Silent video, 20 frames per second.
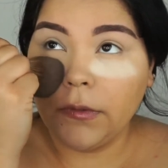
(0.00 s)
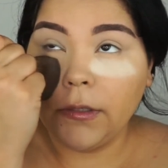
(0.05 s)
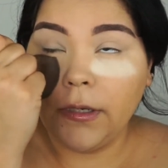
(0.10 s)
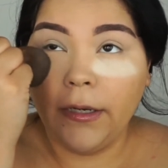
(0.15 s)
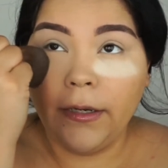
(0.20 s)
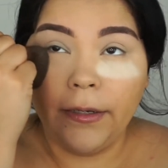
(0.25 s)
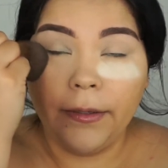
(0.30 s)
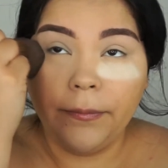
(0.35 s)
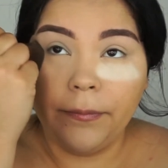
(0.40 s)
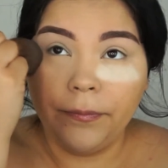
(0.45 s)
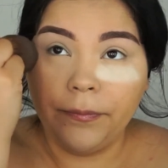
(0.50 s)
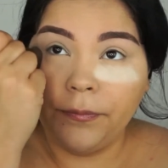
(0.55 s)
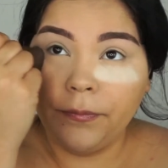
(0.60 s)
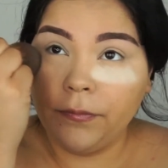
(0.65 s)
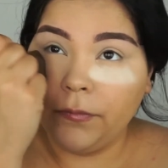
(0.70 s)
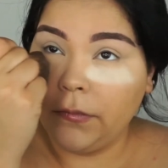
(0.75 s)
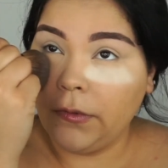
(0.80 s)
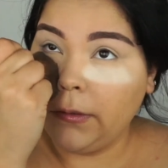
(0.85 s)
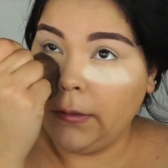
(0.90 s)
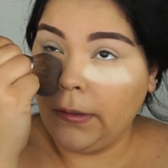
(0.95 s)
um,
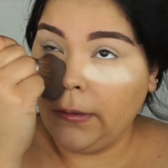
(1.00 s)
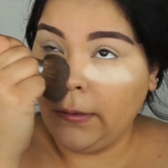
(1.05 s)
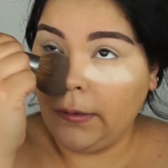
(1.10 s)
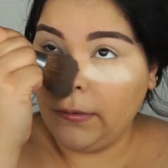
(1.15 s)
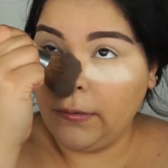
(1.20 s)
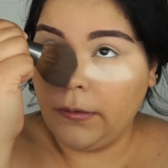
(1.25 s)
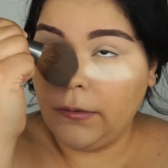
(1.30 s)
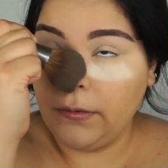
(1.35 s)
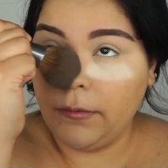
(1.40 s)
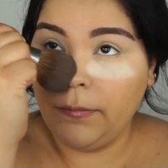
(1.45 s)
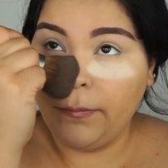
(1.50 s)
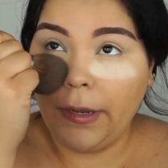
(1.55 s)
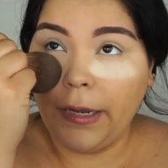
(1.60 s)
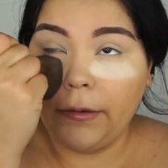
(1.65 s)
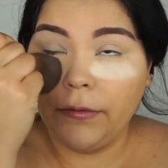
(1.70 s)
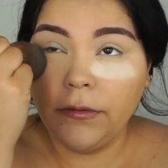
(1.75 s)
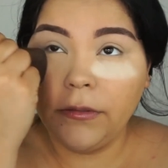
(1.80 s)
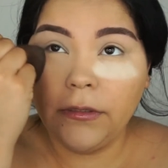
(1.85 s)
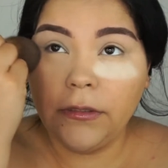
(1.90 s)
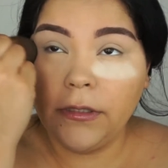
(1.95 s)

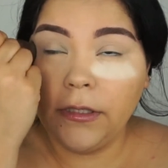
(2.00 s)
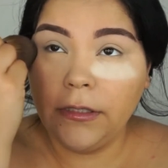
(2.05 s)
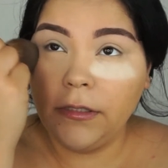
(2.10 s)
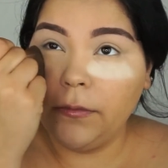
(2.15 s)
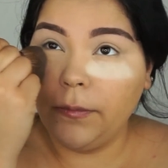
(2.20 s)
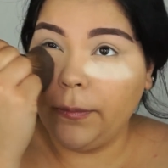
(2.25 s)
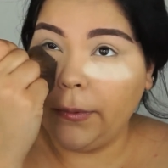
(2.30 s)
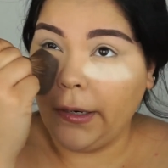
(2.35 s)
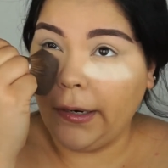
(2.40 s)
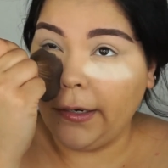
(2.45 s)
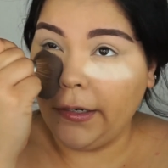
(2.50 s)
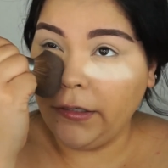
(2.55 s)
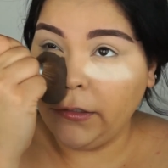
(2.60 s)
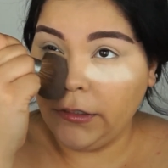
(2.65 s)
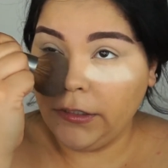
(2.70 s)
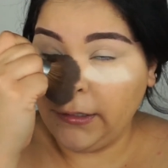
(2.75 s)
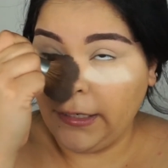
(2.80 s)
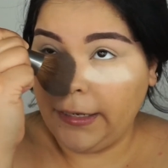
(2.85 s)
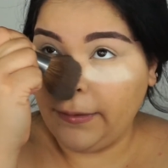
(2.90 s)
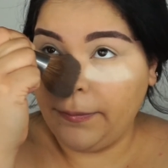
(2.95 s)
bounce this brush,
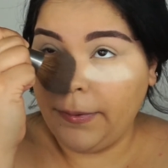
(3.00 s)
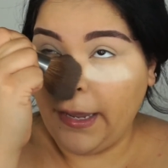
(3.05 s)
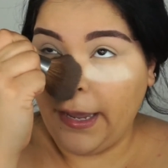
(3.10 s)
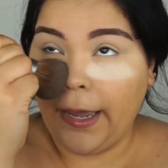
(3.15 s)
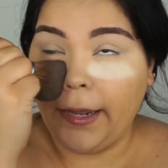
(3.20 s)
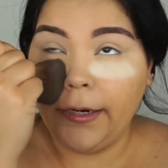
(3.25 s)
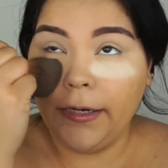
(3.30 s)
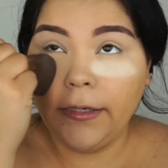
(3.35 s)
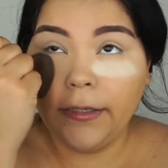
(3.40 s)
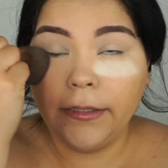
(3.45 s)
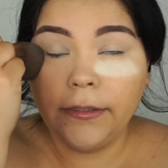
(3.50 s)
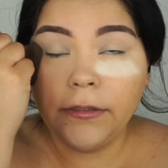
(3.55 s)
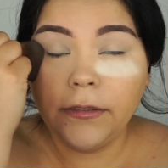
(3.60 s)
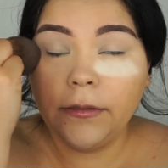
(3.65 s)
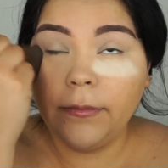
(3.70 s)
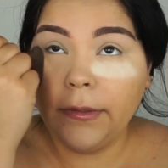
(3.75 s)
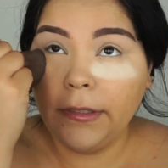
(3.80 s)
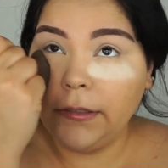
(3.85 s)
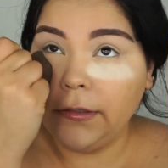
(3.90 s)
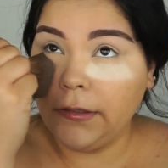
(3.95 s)
like pat it
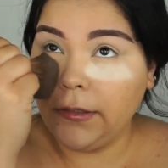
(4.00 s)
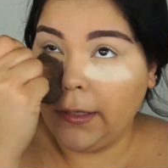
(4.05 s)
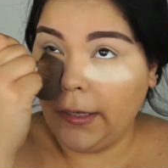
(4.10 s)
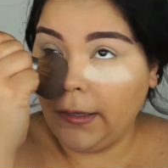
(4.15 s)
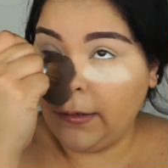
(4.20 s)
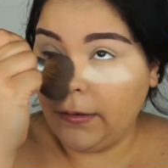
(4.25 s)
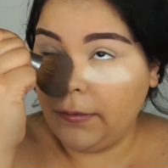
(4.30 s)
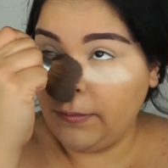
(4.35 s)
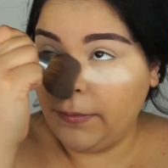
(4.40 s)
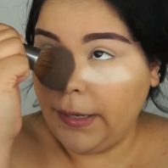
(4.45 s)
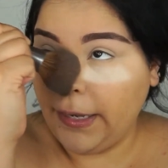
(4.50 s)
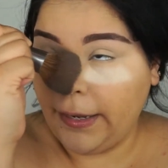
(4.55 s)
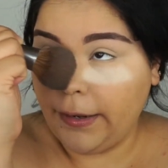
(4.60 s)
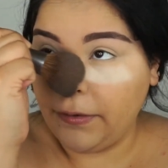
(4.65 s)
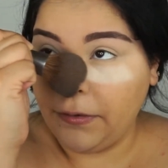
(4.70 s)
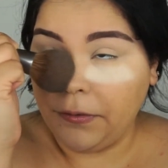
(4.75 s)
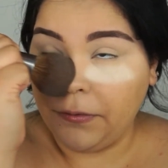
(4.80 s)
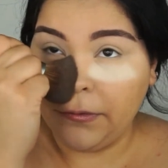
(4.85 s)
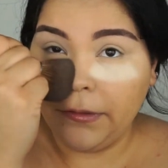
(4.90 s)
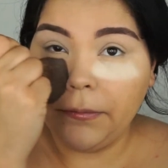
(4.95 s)
into my skin,
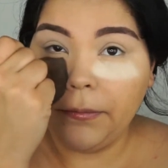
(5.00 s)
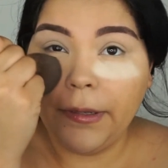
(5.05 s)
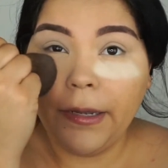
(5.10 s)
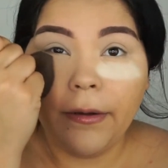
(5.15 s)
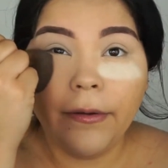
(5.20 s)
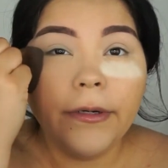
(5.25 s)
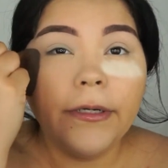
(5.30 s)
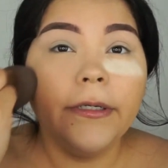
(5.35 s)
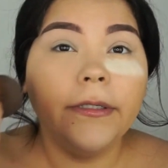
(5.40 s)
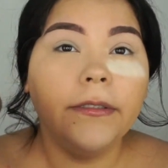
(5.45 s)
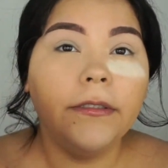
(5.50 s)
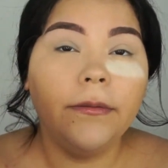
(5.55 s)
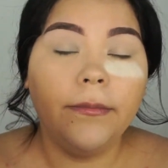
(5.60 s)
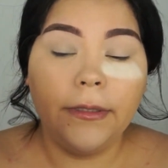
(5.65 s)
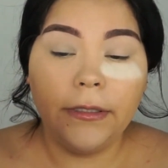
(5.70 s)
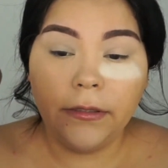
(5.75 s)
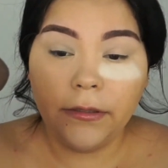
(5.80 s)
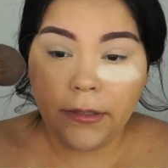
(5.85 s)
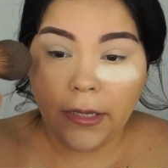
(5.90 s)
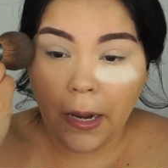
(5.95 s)
pat all the powder into
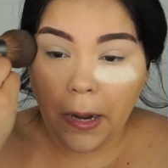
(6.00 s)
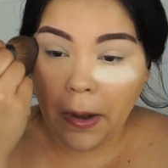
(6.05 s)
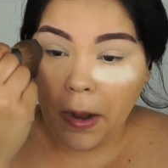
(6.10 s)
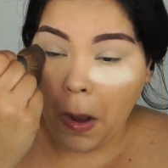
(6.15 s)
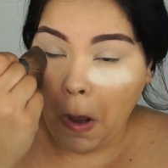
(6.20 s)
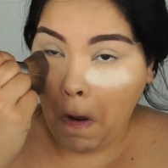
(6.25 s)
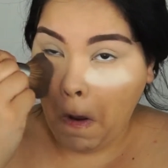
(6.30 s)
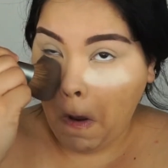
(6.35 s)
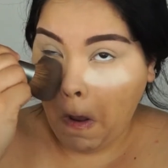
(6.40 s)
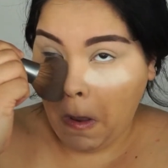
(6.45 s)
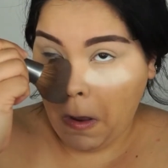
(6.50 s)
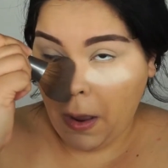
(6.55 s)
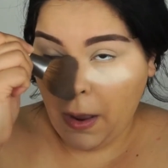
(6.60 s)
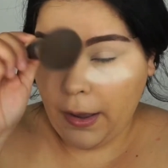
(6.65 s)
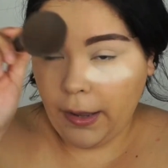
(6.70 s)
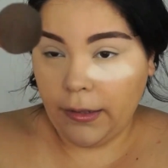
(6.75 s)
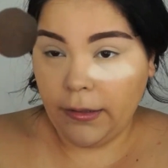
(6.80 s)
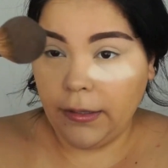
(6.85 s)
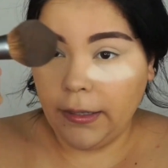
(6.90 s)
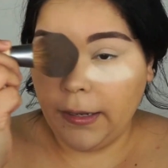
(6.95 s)
my skin,
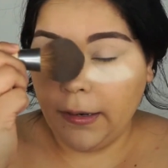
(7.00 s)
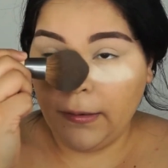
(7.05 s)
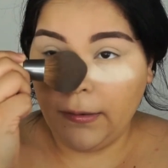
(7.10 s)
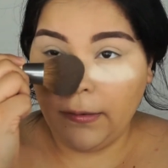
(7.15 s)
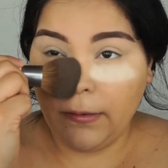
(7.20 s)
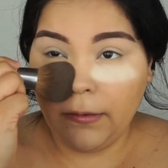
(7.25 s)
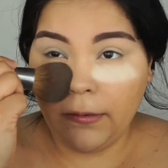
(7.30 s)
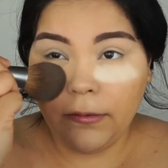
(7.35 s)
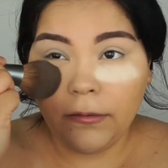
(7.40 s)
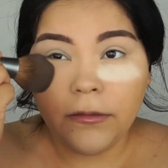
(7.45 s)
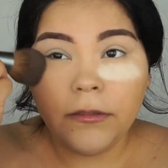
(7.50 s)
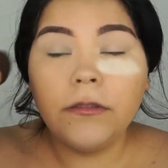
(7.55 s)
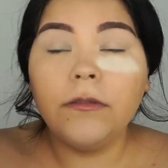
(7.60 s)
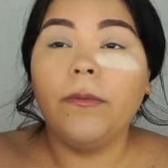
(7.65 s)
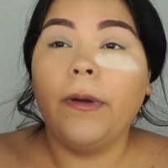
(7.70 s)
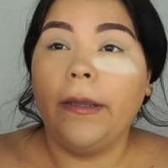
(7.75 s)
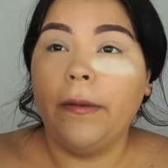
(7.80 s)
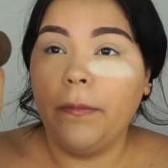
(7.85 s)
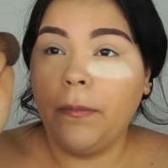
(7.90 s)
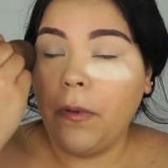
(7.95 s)
and then
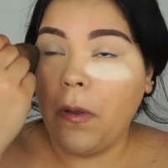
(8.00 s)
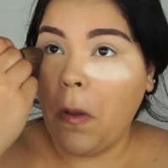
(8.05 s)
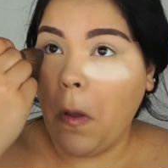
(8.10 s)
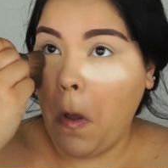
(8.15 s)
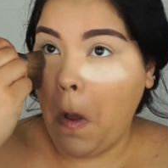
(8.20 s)
swipe.